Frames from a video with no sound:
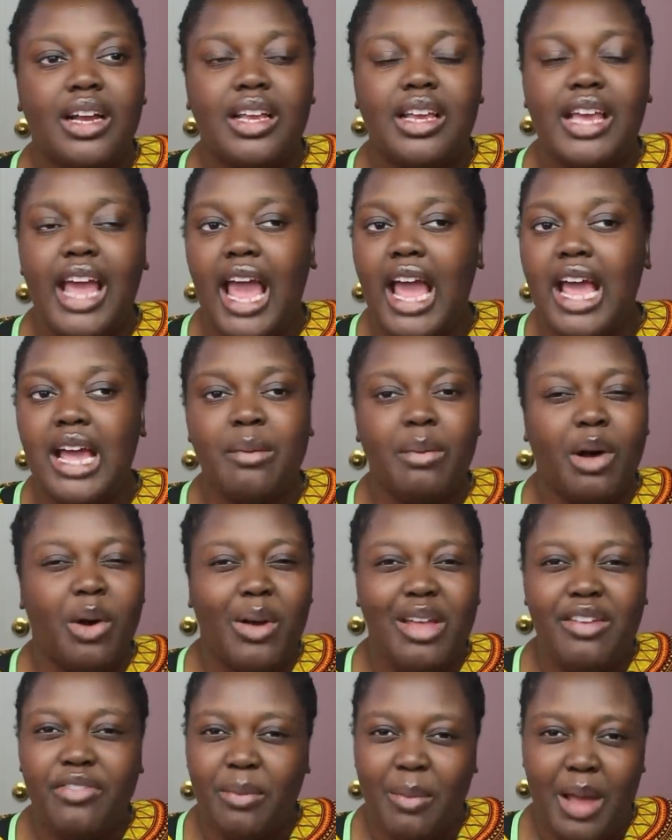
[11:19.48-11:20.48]
game
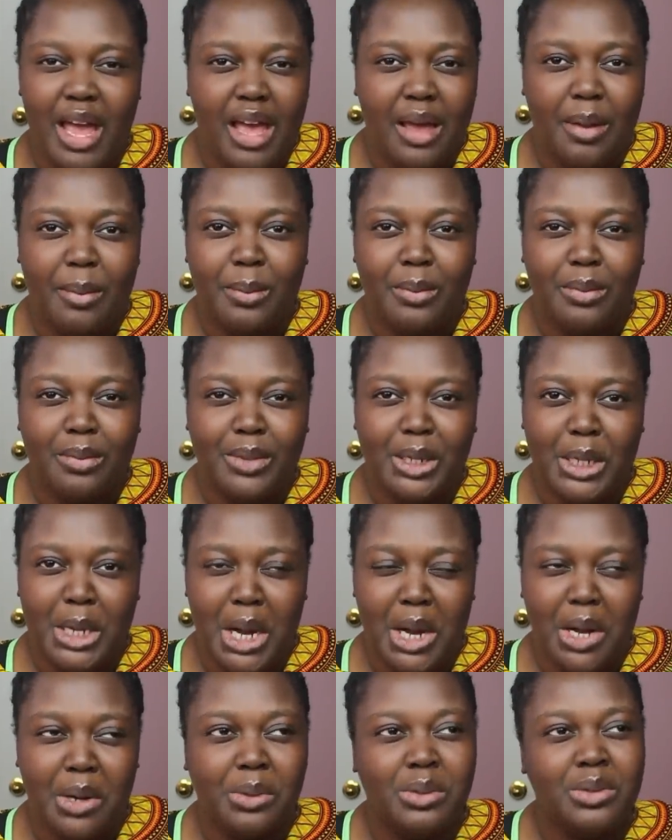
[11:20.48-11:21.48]
away from him, you
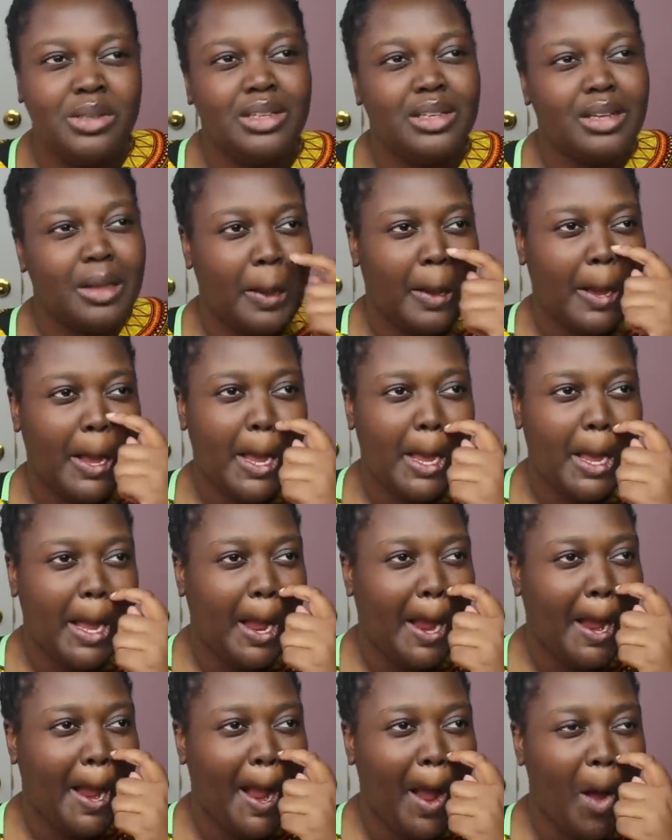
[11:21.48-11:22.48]
know?
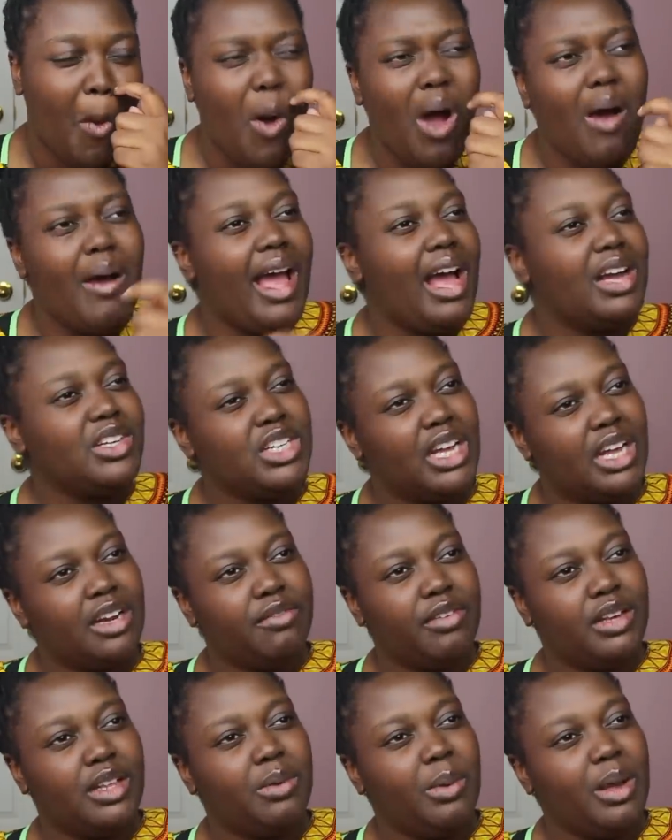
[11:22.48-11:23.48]
Wow, I actually kind
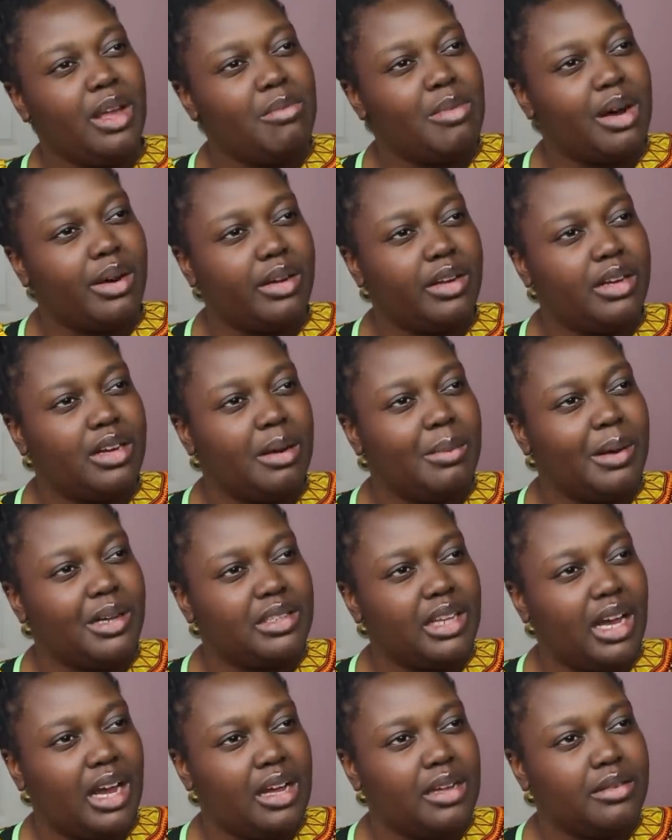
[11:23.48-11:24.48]
of feel a way
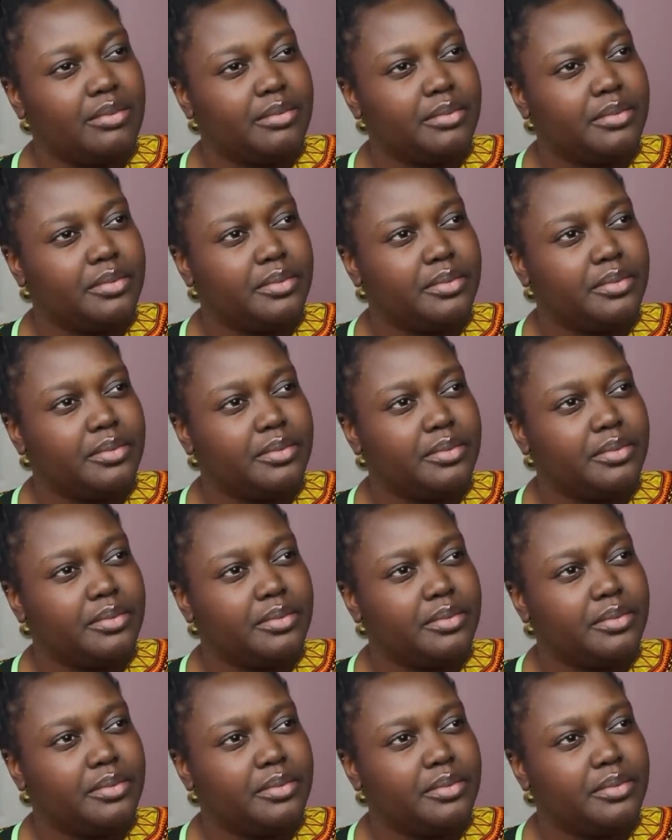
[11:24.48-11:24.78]
about that.